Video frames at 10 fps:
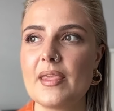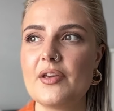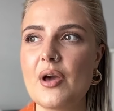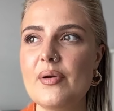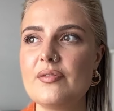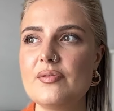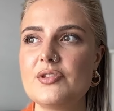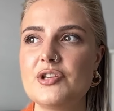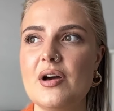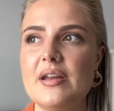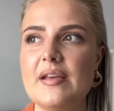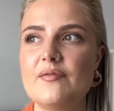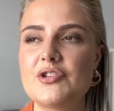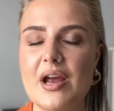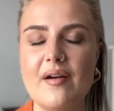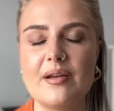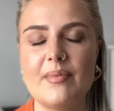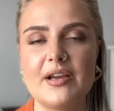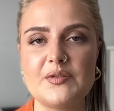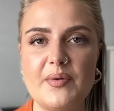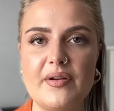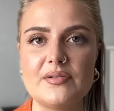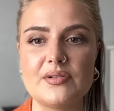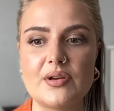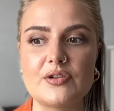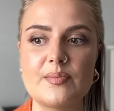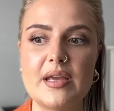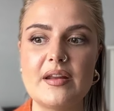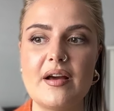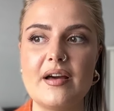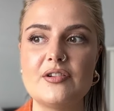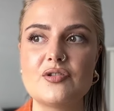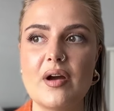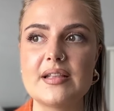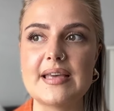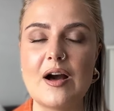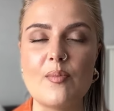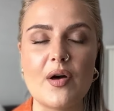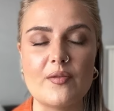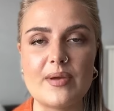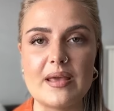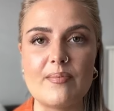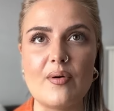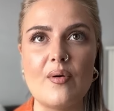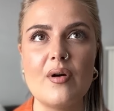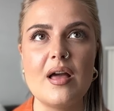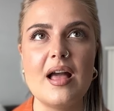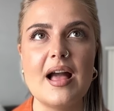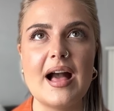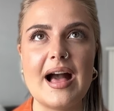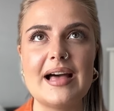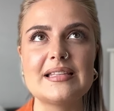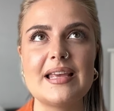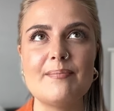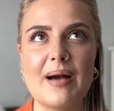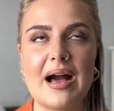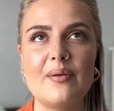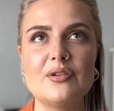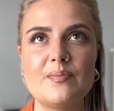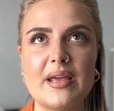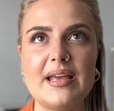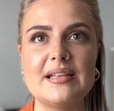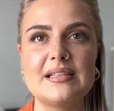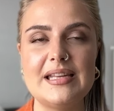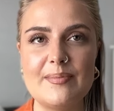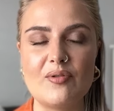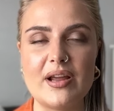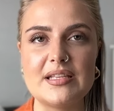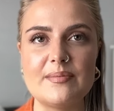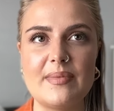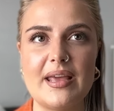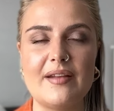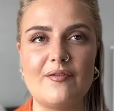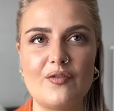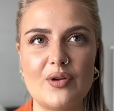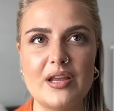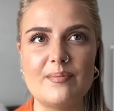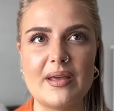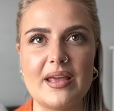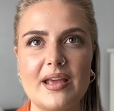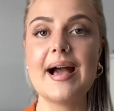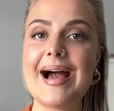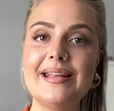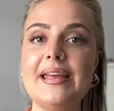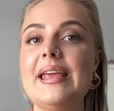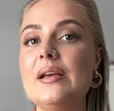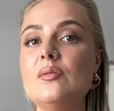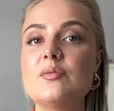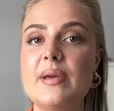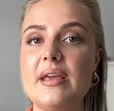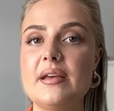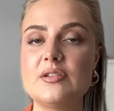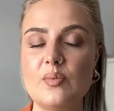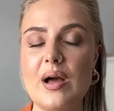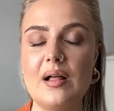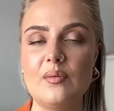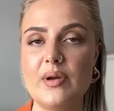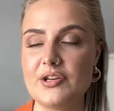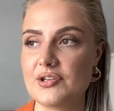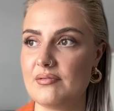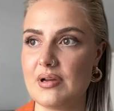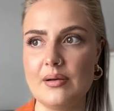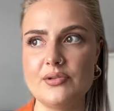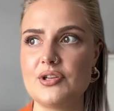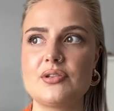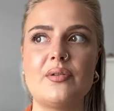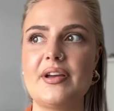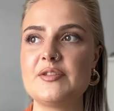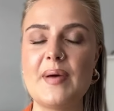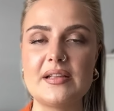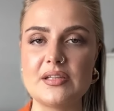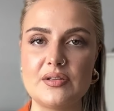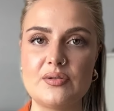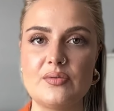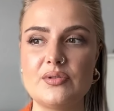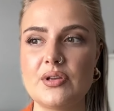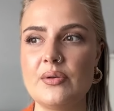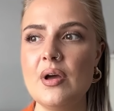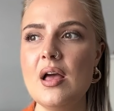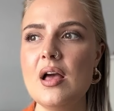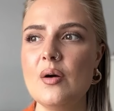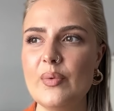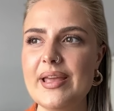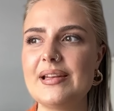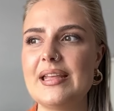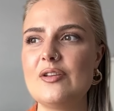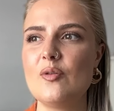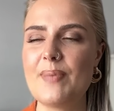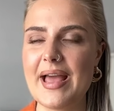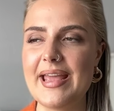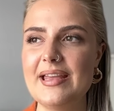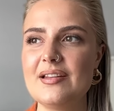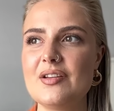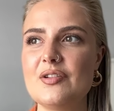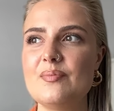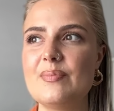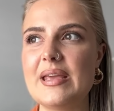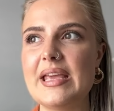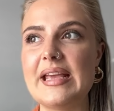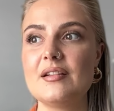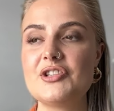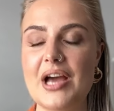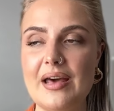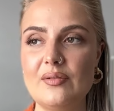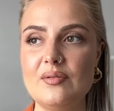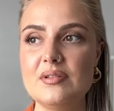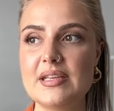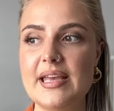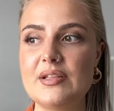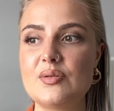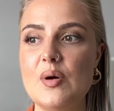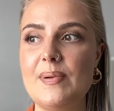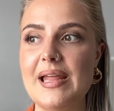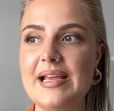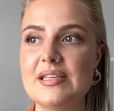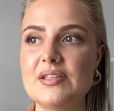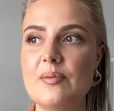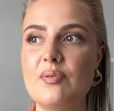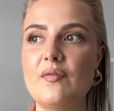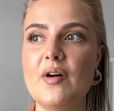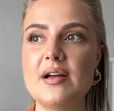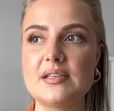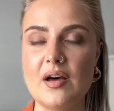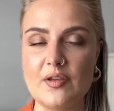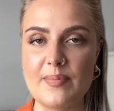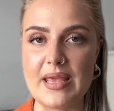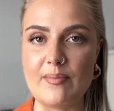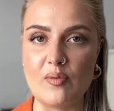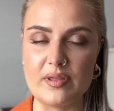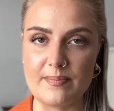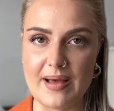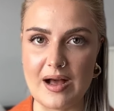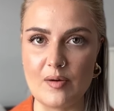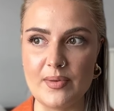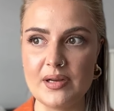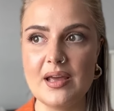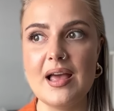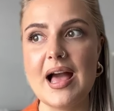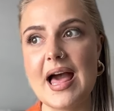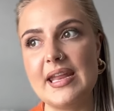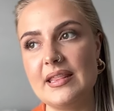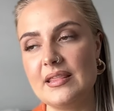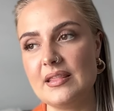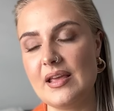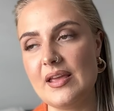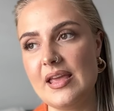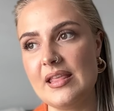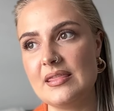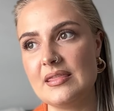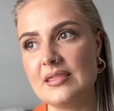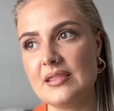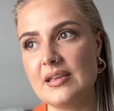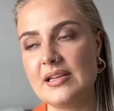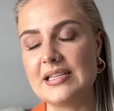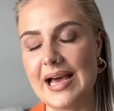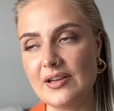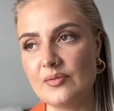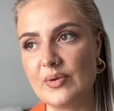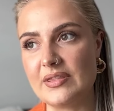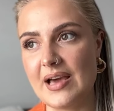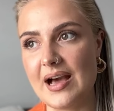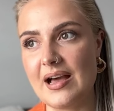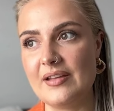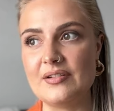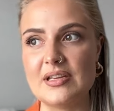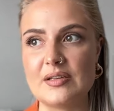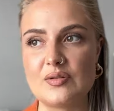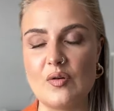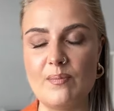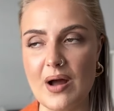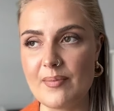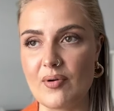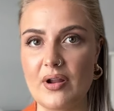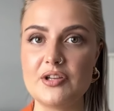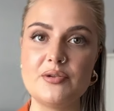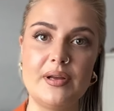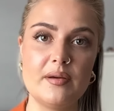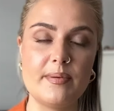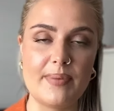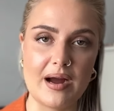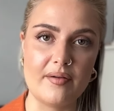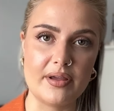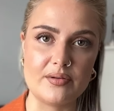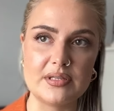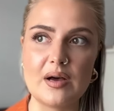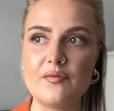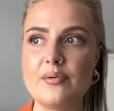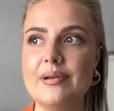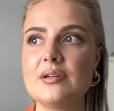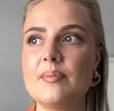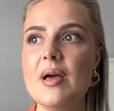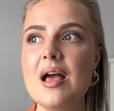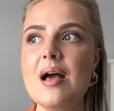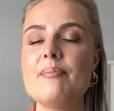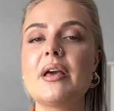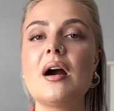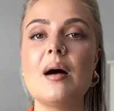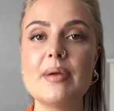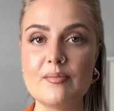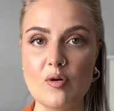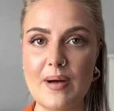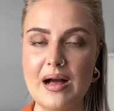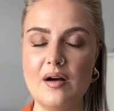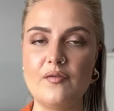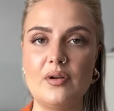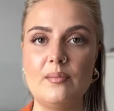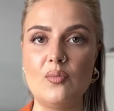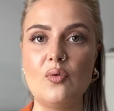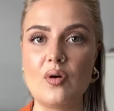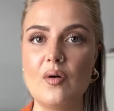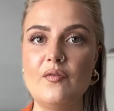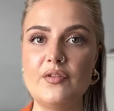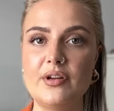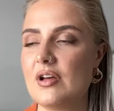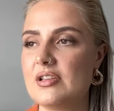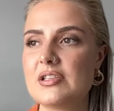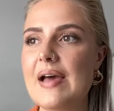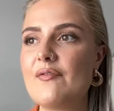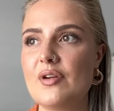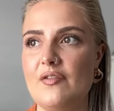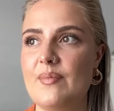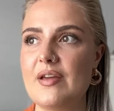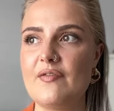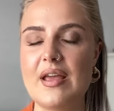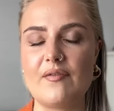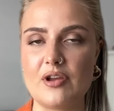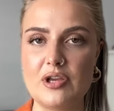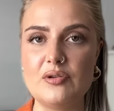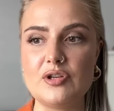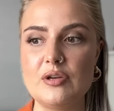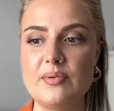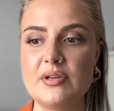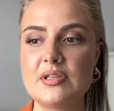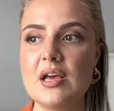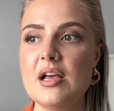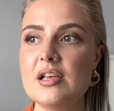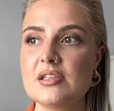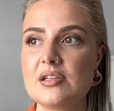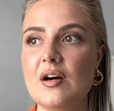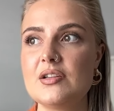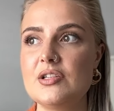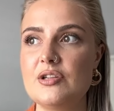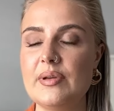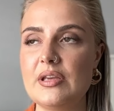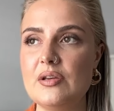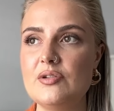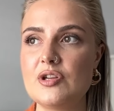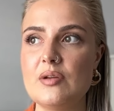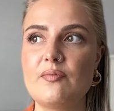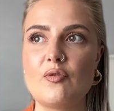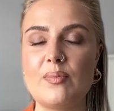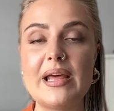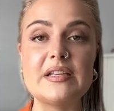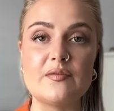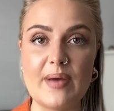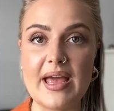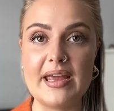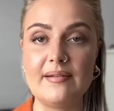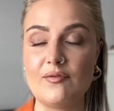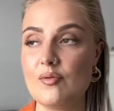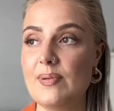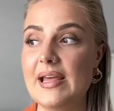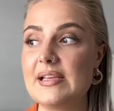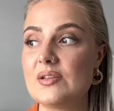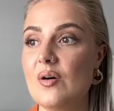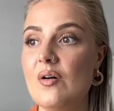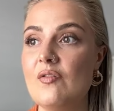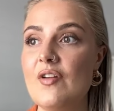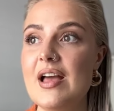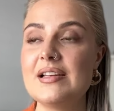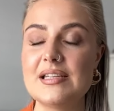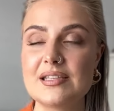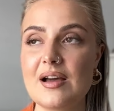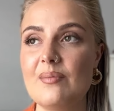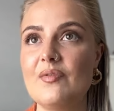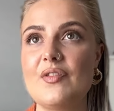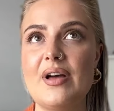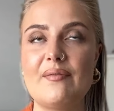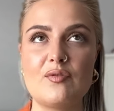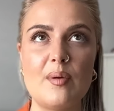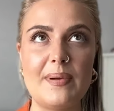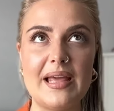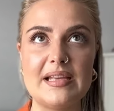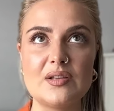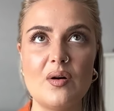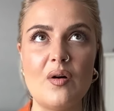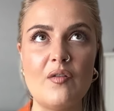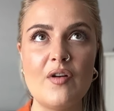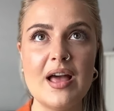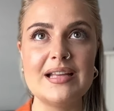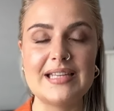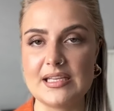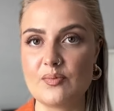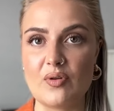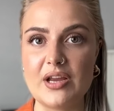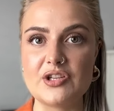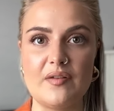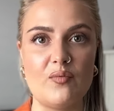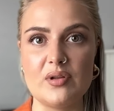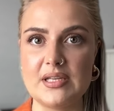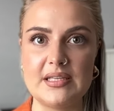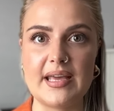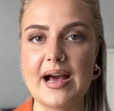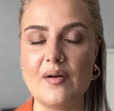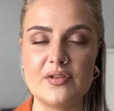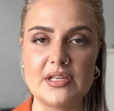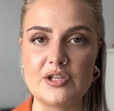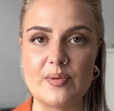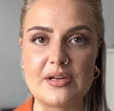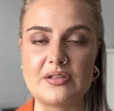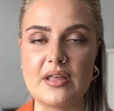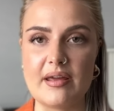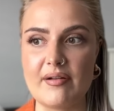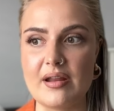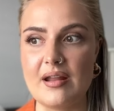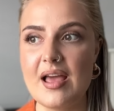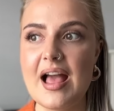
Going through this journey of sharing my experience on social media and trying to help other people has empowered me. It's liberated me and freed me and healed me as well, which I was just not expecting at all. So weirdly, your pain can be channeled into a place that provides other people with empowerment. And in tandem with that, and as a sort of byproduct, you end up empowering yourself. You end up becoming more powerful and more confident. Several of my favorite YouTubers started doing YouTube from a place of pain, from a place of discomfort, and from a place of desperation of wanting to get out of the situation that they're in.